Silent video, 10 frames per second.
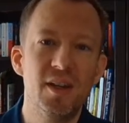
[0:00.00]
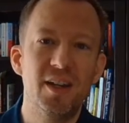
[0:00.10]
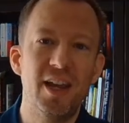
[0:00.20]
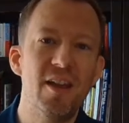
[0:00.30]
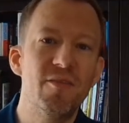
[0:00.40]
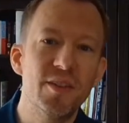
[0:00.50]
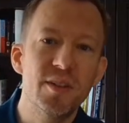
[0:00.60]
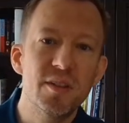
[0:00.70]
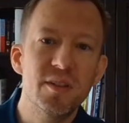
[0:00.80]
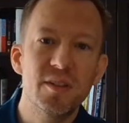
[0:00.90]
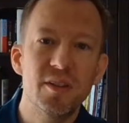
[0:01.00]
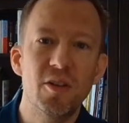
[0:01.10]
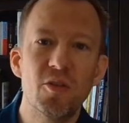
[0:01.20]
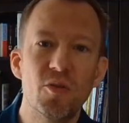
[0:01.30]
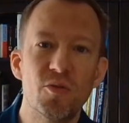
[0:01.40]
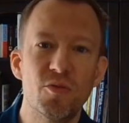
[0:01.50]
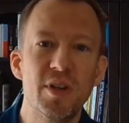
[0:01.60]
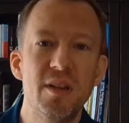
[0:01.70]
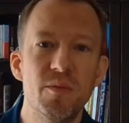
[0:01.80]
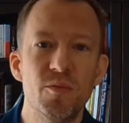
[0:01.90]
canvas, a lot of
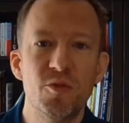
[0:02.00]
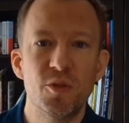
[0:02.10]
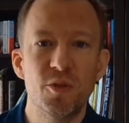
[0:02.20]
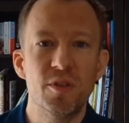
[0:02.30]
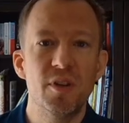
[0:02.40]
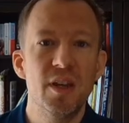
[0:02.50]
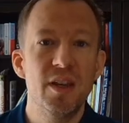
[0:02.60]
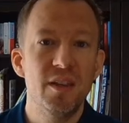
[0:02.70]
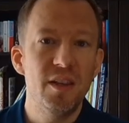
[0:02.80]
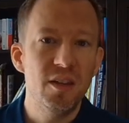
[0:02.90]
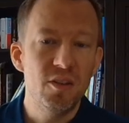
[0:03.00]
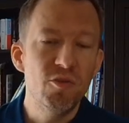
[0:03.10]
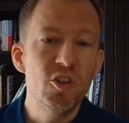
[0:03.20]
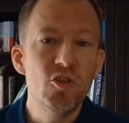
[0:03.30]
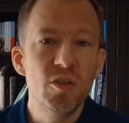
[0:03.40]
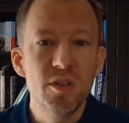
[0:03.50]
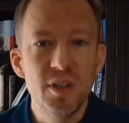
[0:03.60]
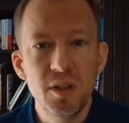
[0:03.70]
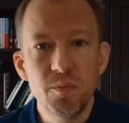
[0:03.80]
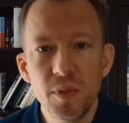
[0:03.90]
freedom for the individual
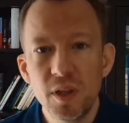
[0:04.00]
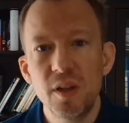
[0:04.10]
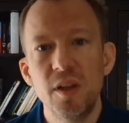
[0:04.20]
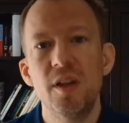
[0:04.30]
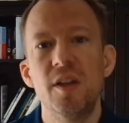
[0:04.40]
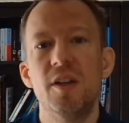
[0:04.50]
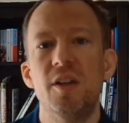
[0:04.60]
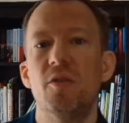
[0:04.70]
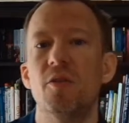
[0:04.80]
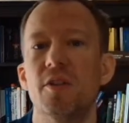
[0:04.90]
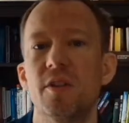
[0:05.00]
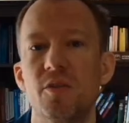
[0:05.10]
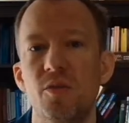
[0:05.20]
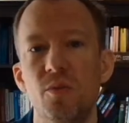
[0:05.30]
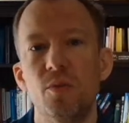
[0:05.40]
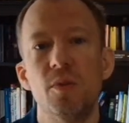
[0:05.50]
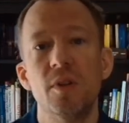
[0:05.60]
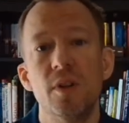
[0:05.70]
team in order to